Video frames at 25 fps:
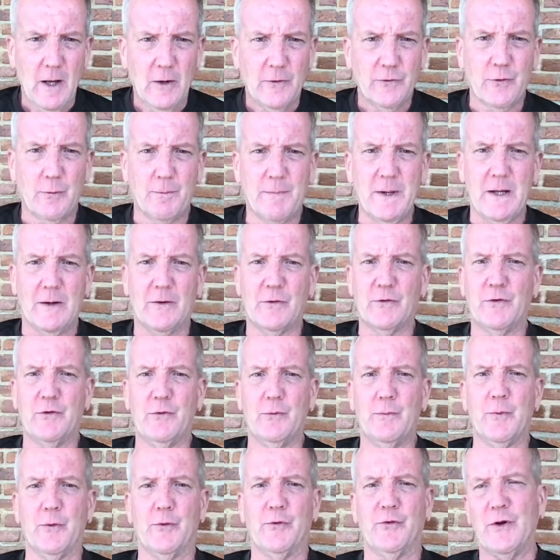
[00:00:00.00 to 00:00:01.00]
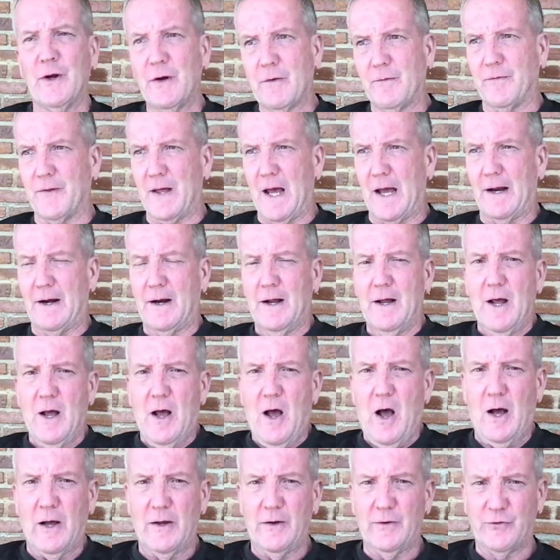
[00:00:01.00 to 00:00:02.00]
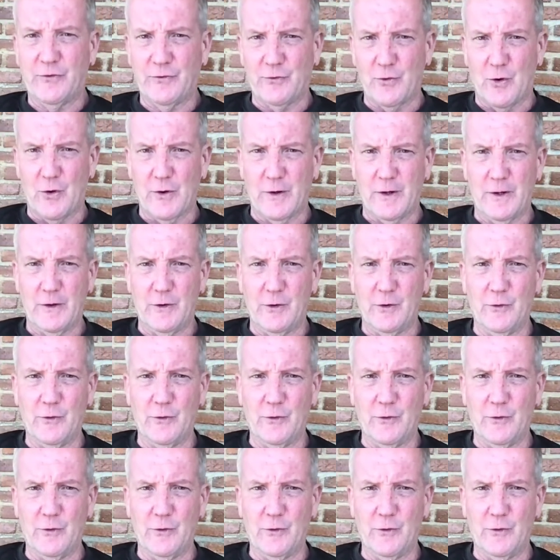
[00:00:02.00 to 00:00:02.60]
So being super sick of that, I started